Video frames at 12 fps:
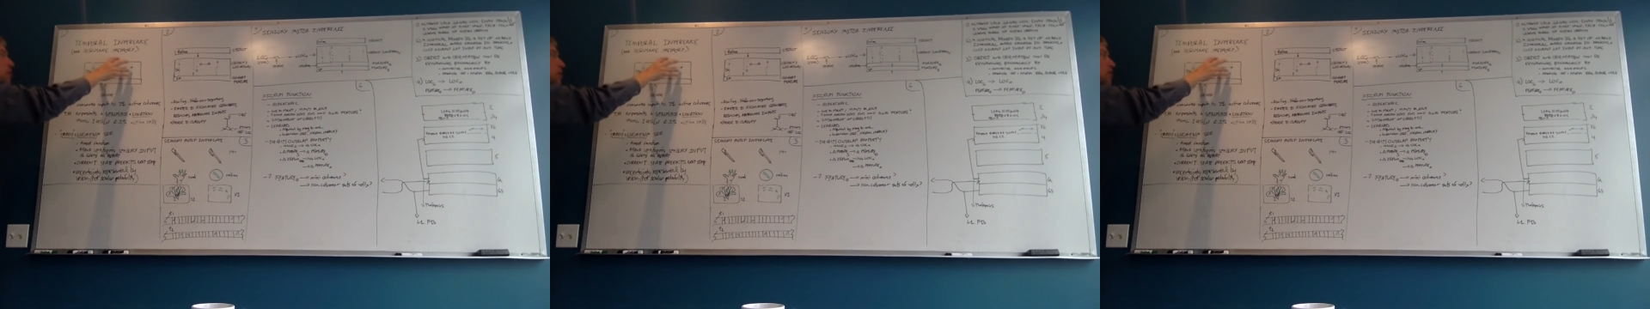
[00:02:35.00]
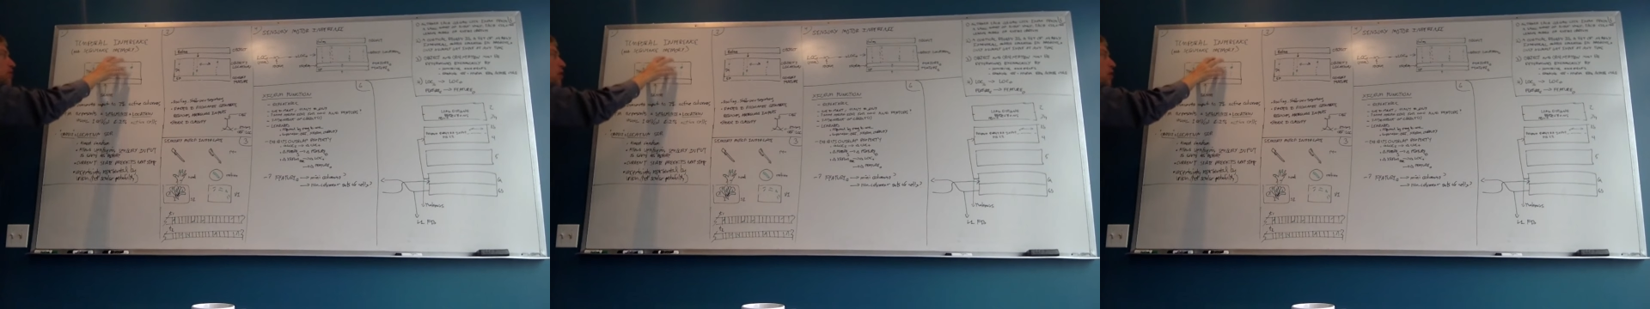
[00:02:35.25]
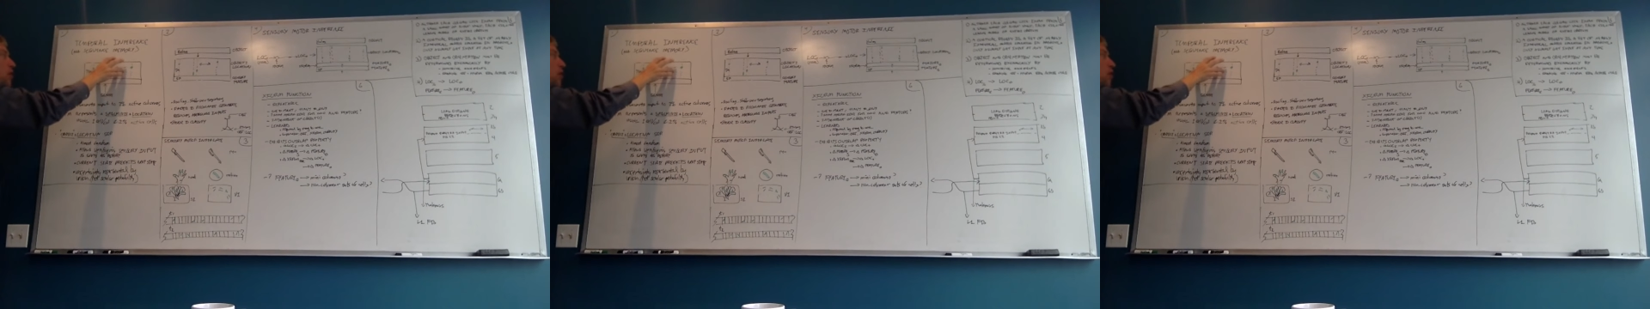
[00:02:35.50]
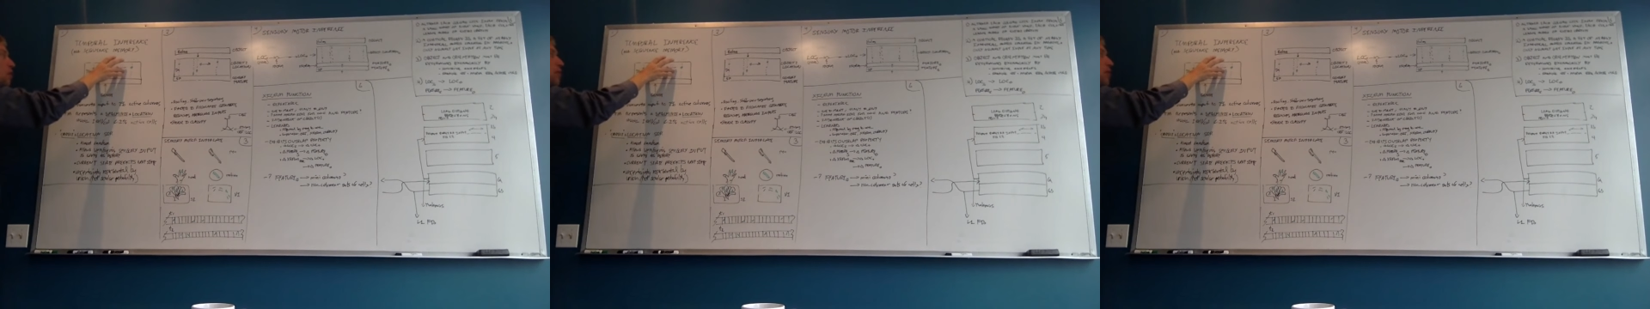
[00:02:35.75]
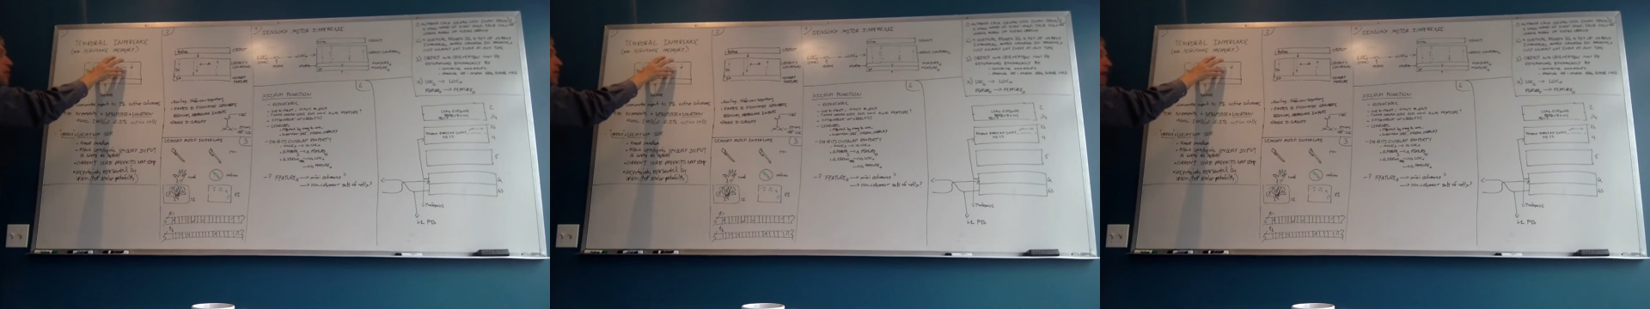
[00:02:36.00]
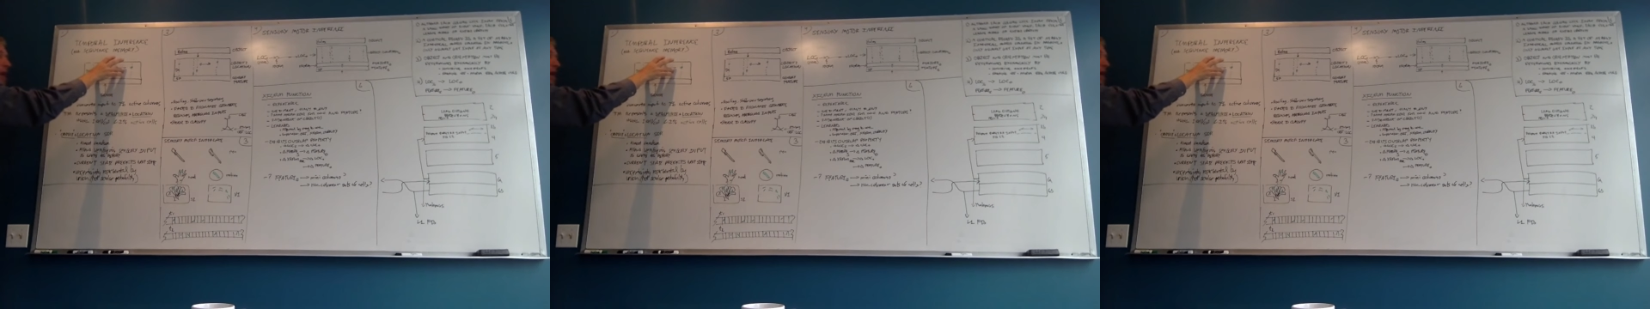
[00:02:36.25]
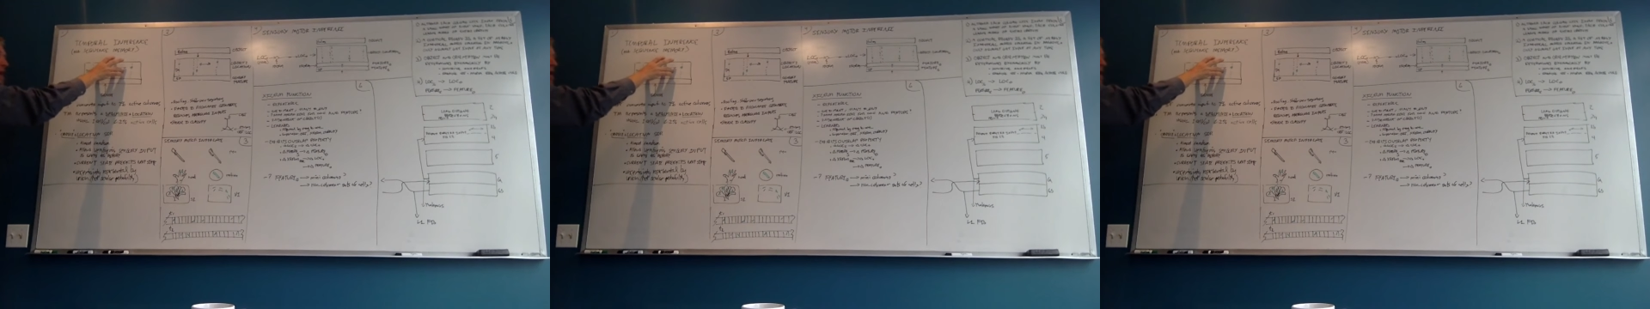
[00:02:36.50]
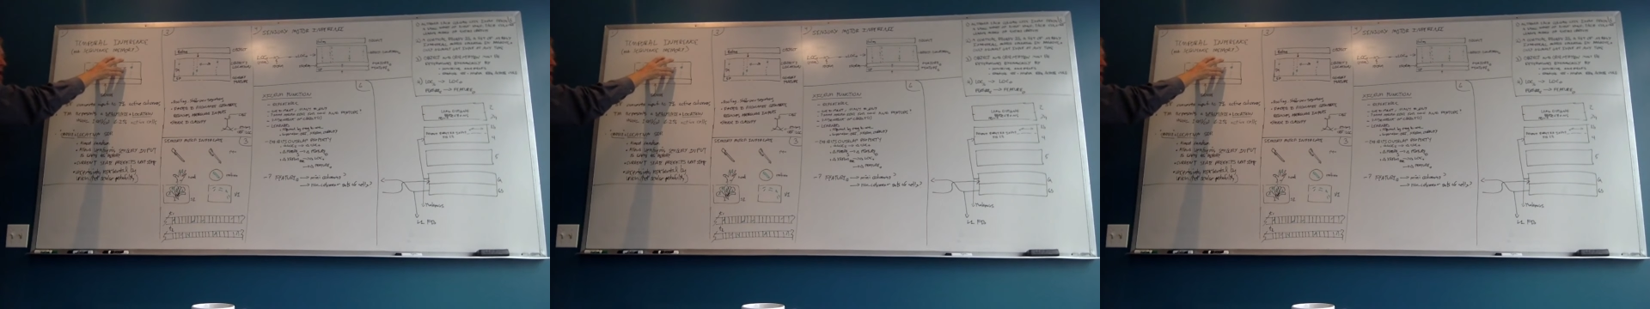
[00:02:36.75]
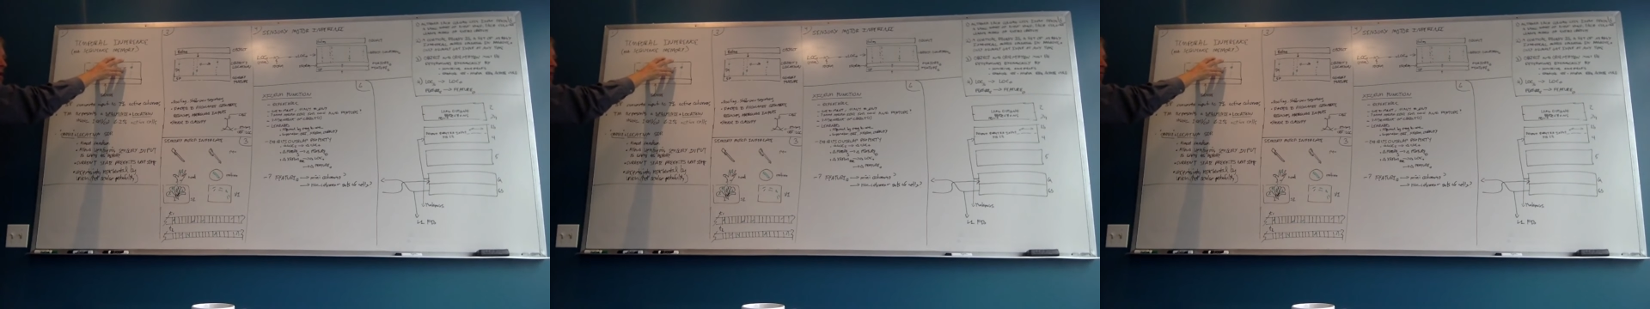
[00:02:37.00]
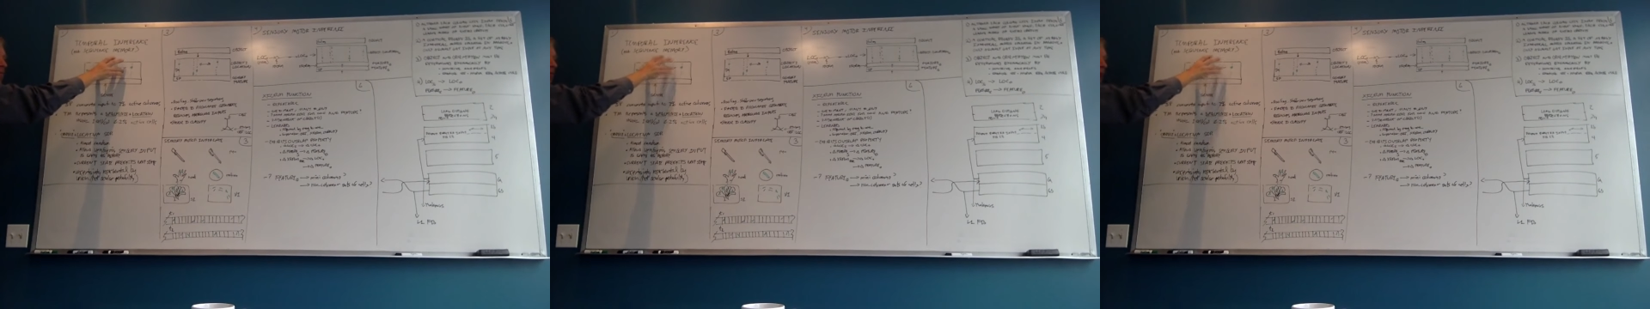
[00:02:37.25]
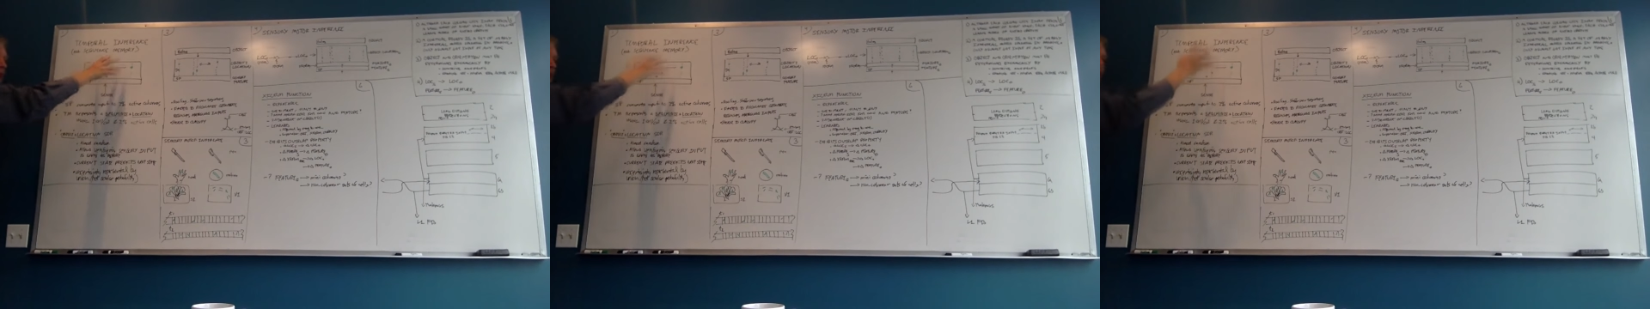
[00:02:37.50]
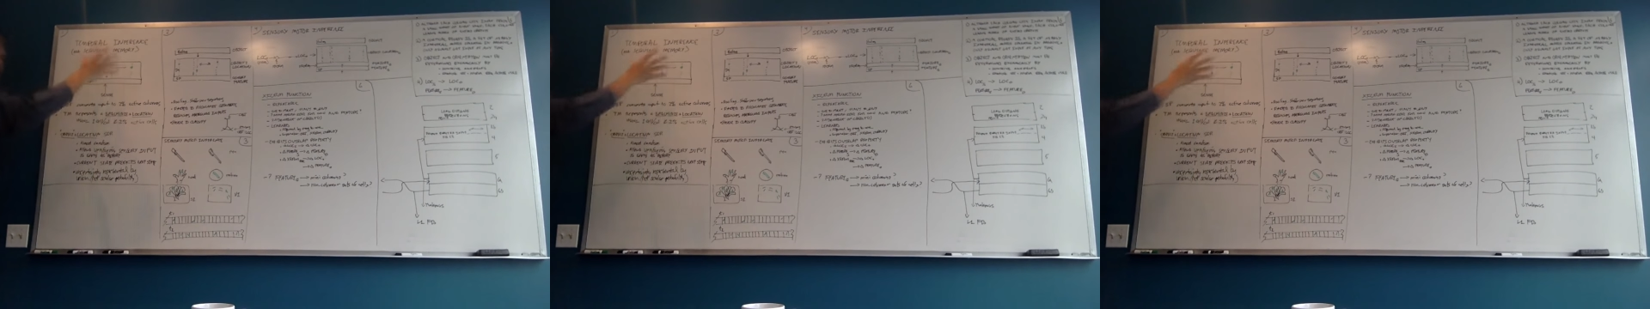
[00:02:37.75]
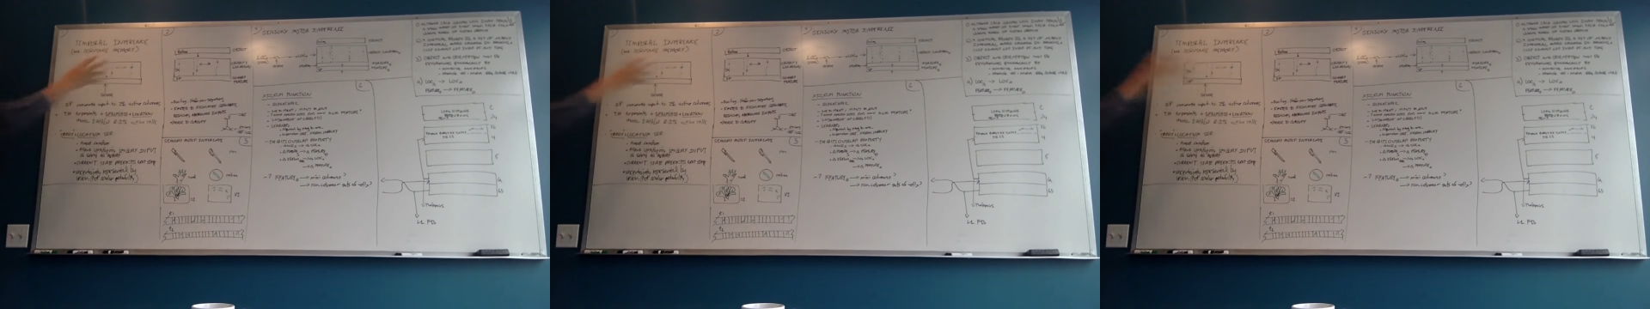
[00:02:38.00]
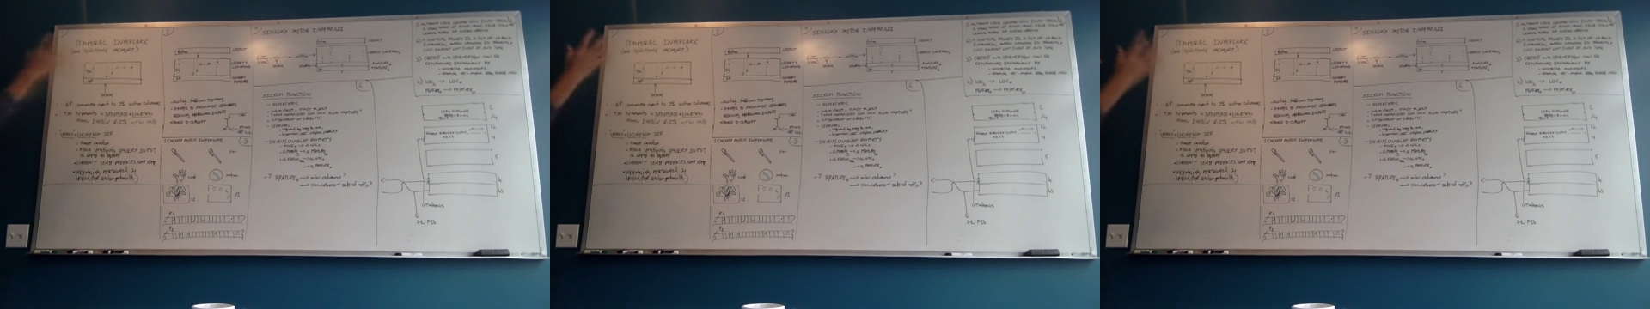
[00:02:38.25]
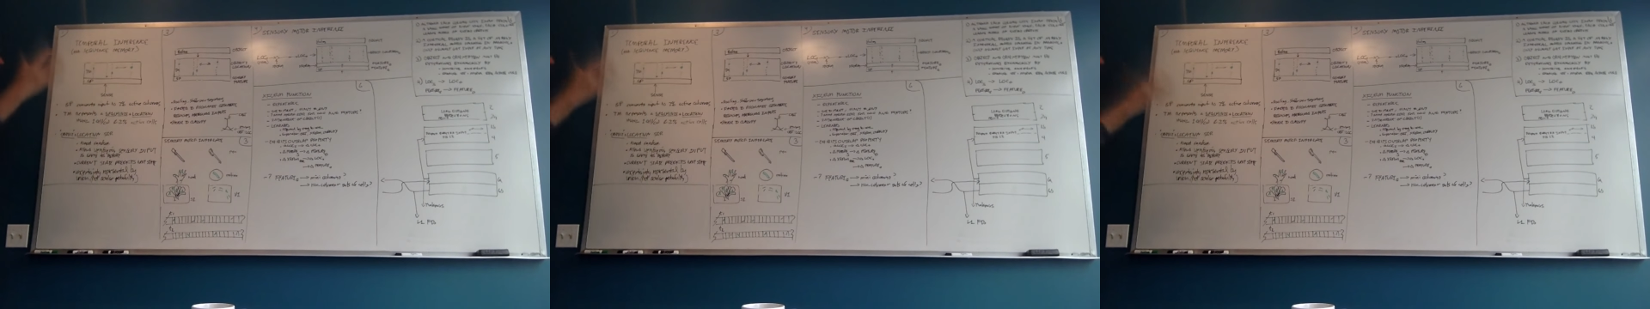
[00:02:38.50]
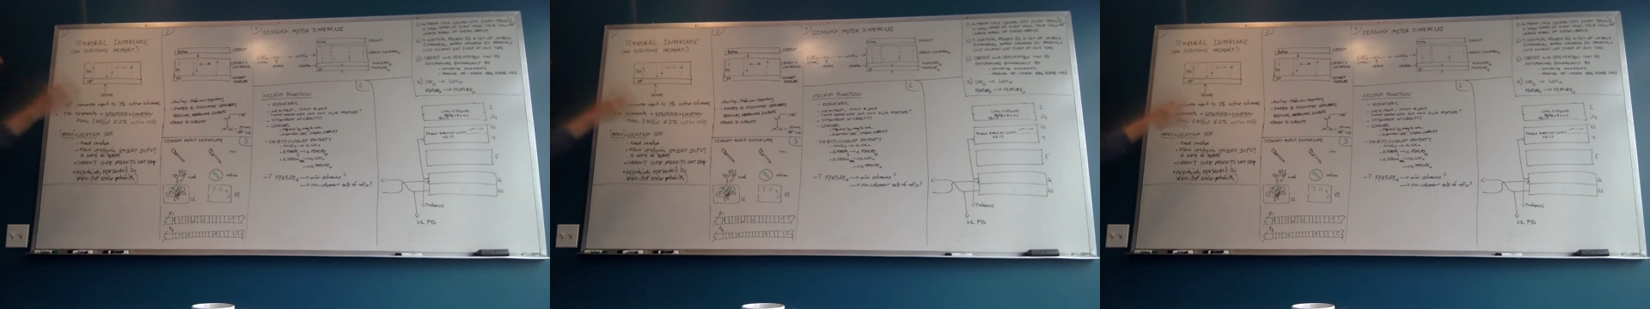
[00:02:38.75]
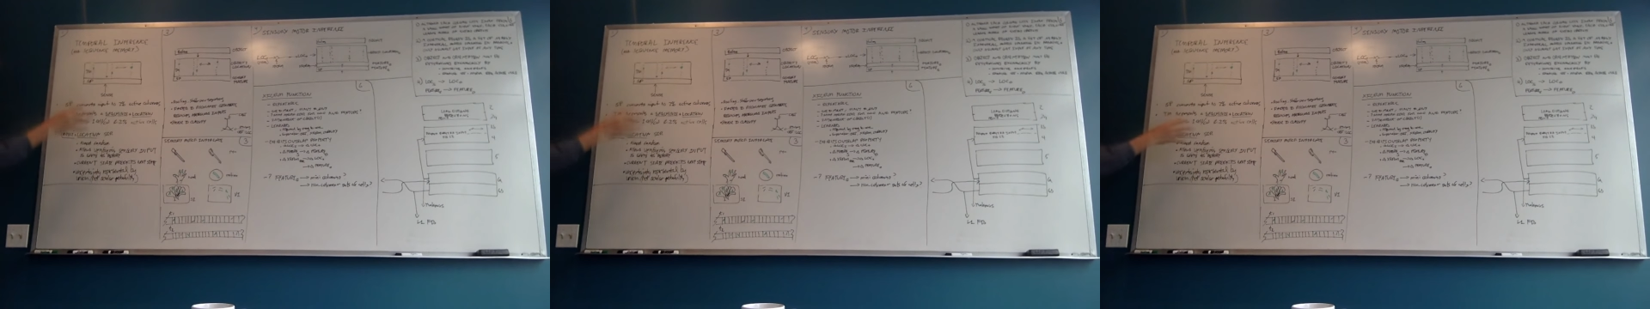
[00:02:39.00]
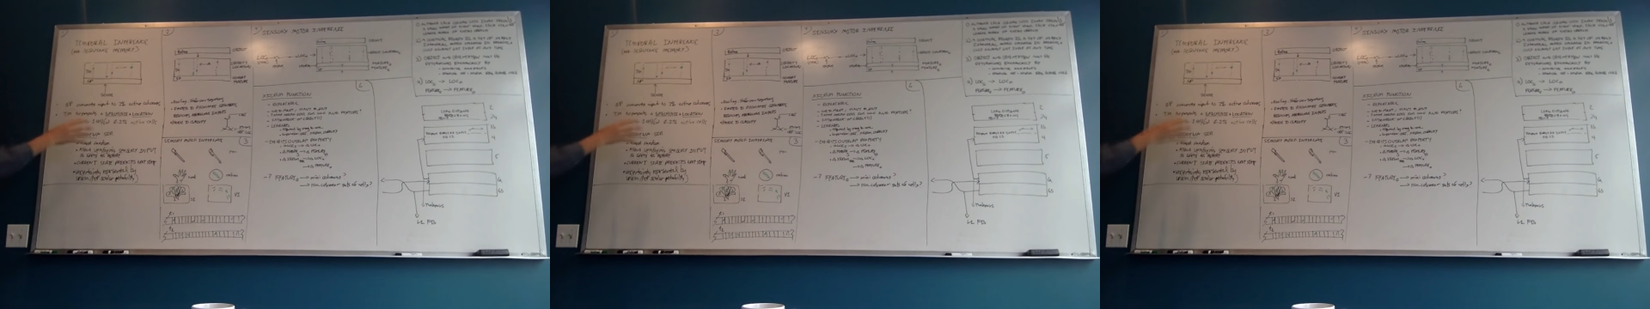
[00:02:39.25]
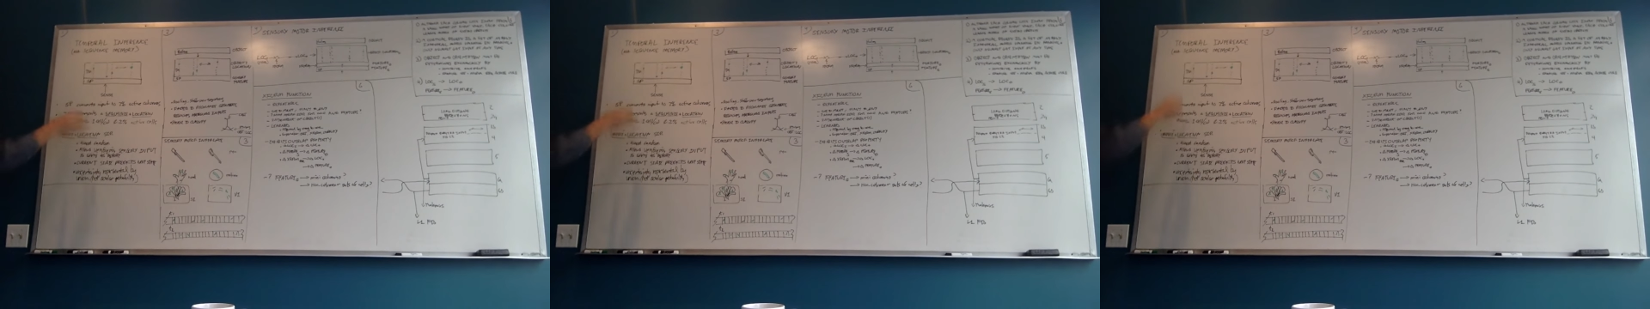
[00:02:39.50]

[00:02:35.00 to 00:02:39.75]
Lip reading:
[unreadable: no face in view]